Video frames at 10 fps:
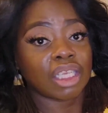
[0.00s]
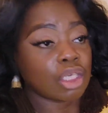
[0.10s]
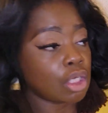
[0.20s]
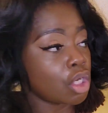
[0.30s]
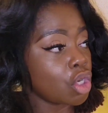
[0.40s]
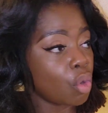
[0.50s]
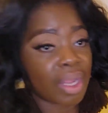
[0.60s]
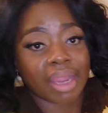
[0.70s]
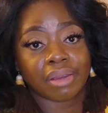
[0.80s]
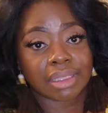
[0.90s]
no
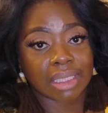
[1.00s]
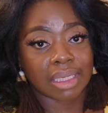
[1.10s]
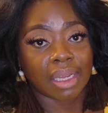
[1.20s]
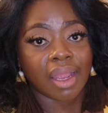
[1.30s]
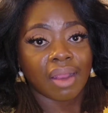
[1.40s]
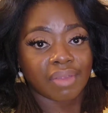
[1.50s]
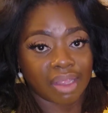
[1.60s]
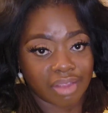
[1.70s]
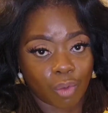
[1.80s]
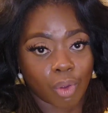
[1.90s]
guarantee
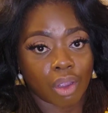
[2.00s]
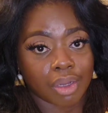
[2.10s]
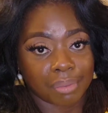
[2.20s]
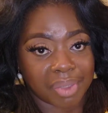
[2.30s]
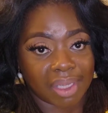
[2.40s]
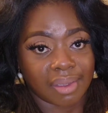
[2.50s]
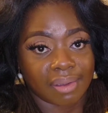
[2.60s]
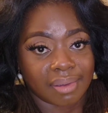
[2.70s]
that they were going to be